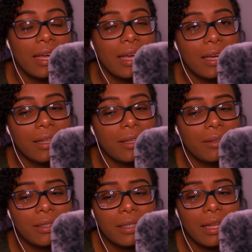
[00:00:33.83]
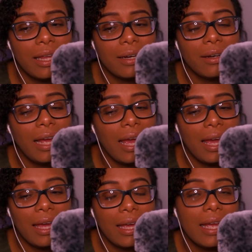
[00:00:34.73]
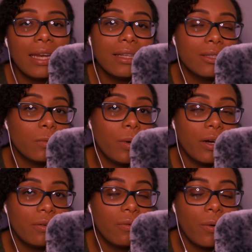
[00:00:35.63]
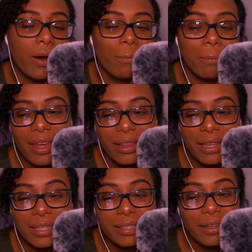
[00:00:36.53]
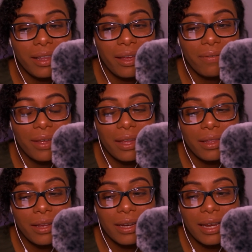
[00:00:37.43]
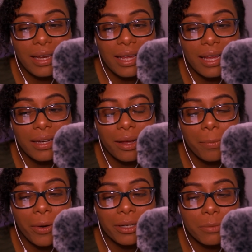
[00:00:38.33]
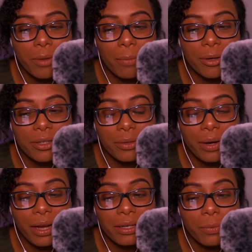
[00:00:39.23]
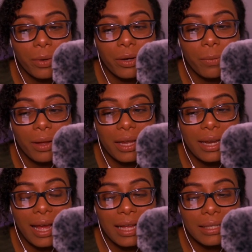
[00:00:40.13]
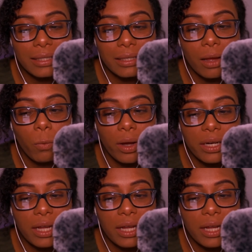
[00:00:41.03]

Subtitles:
includes the letter A in its word form, unless you live in the United Kingdom where it's proper to write 101 as 101.